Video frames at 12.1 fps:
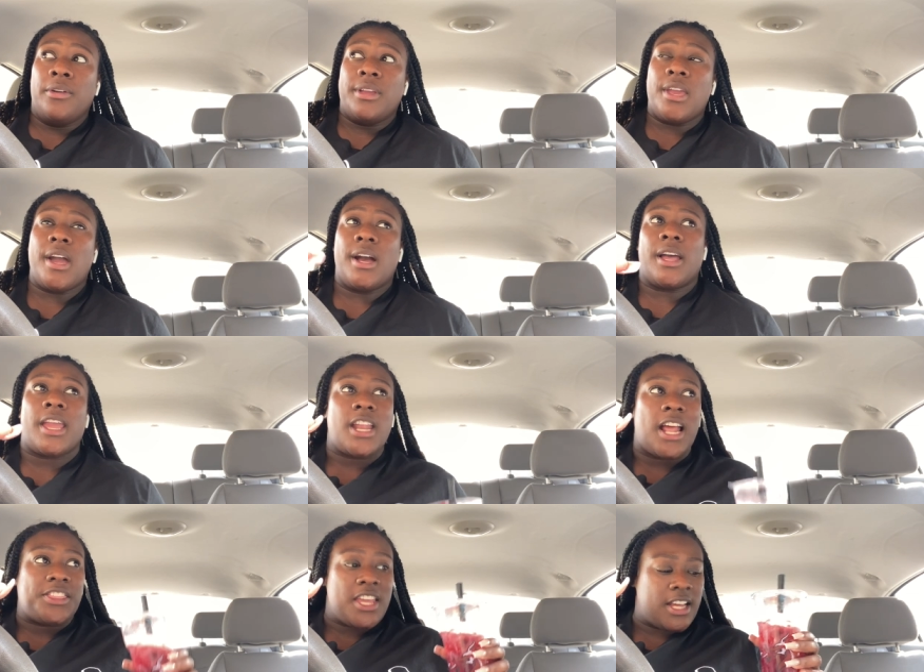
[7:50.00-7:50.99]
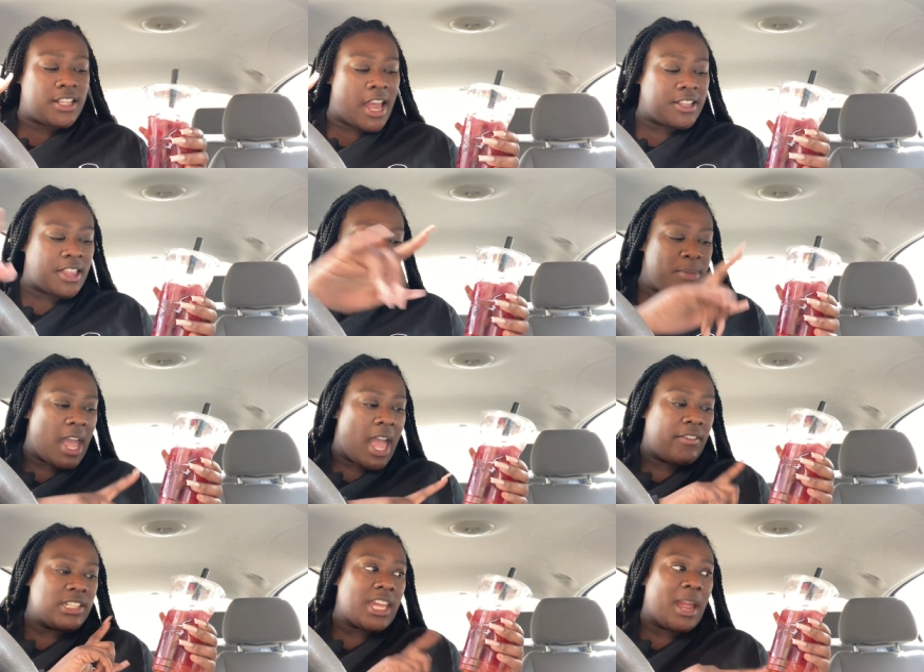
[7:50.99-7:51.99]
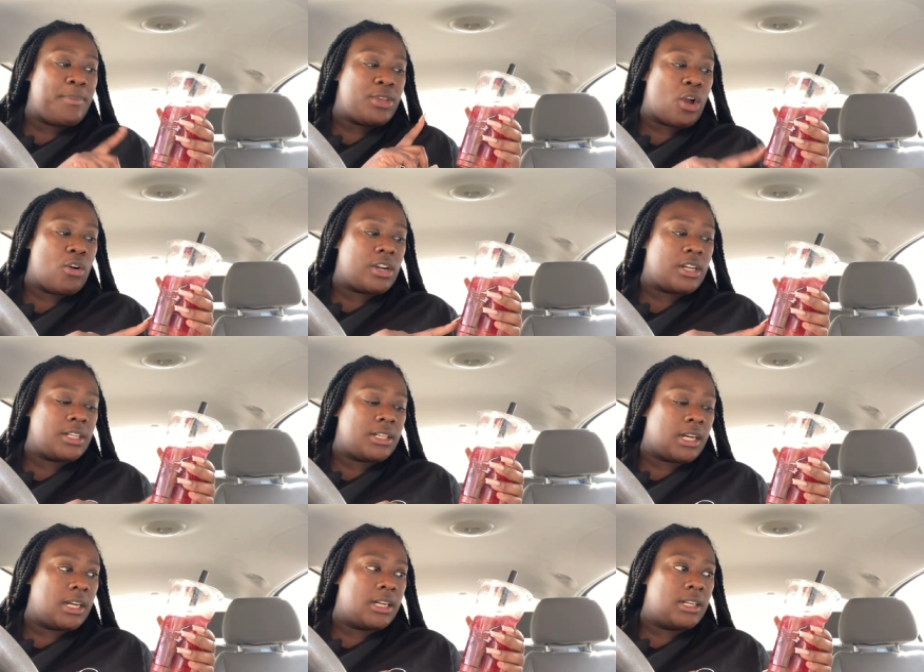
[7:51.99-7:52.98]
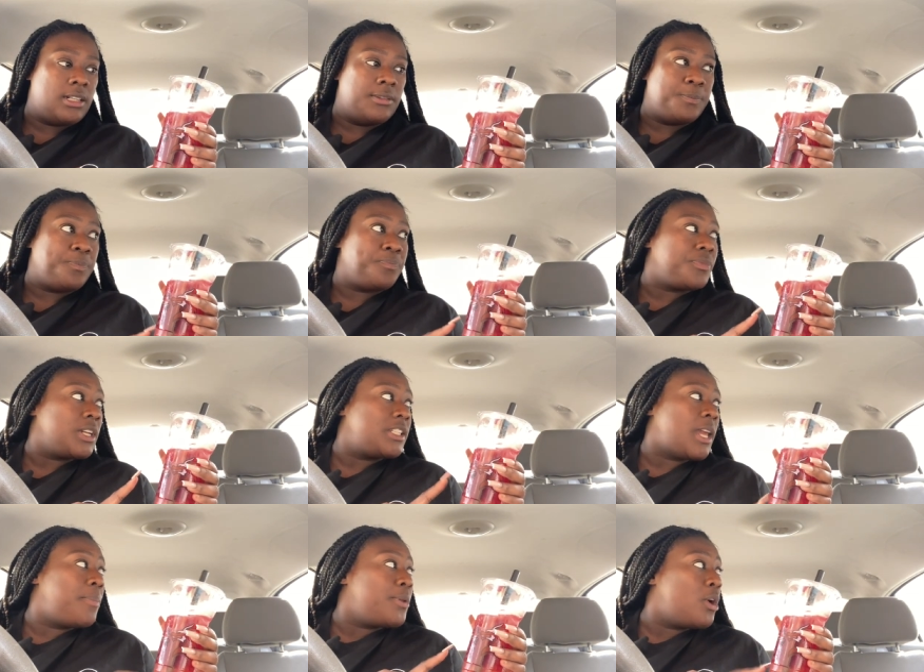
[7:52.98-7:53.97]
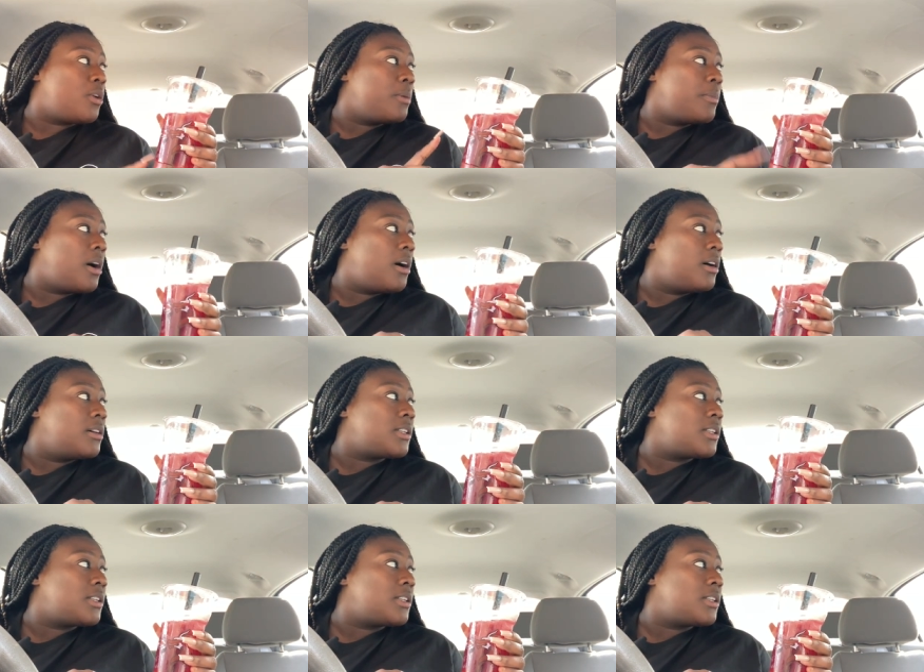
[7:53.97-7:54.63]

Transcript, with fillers: Yeah, and I think like they be having tapioca, um, tapioca balls.